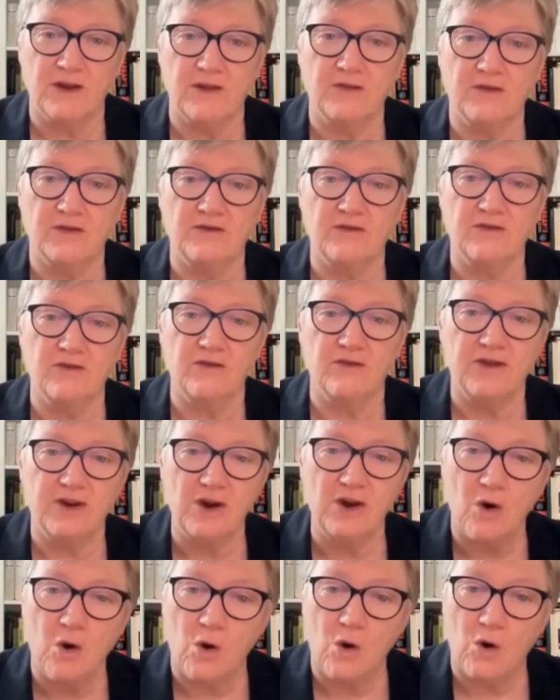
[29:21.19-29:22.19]
The church in
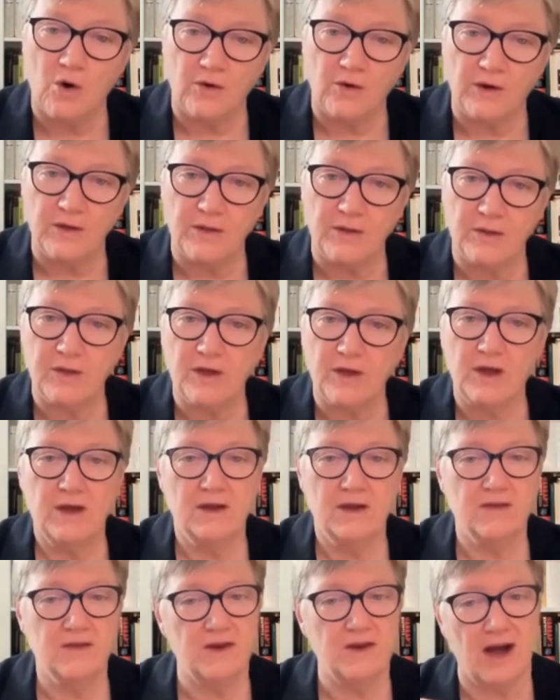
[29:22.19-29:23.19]
Corinth
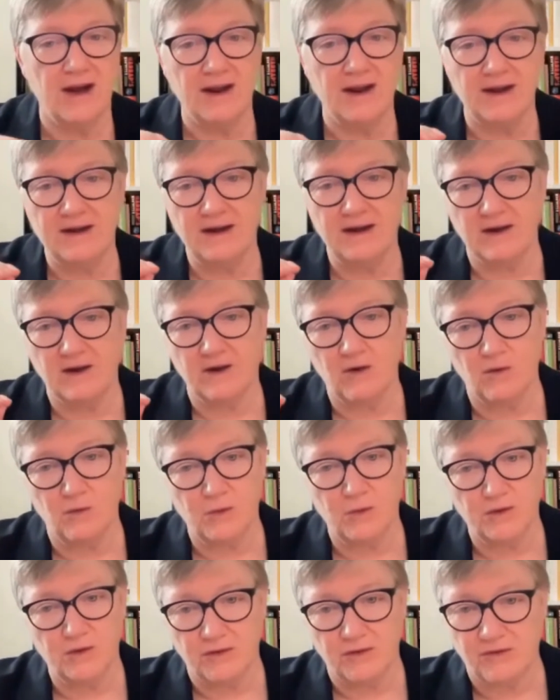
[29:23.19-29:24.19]
is not identical with
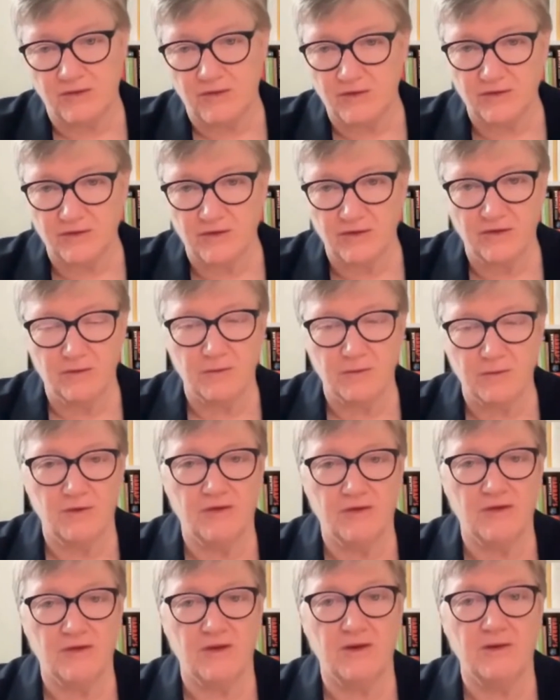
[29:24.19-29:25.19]
the church in
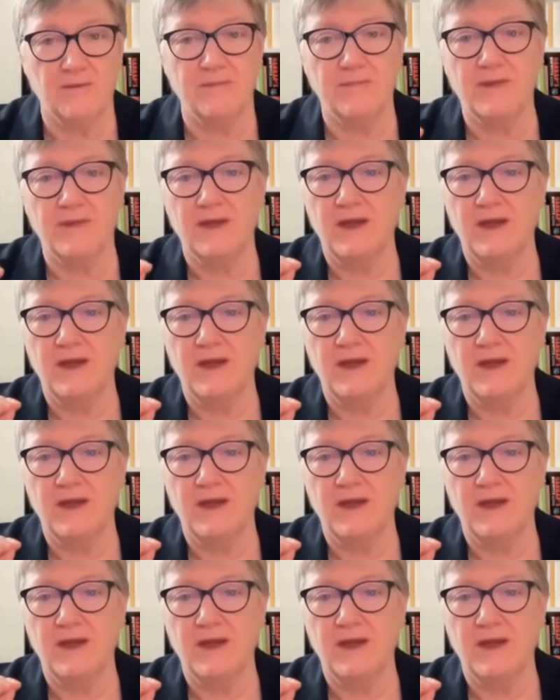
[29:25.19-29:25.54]
Jerusalem,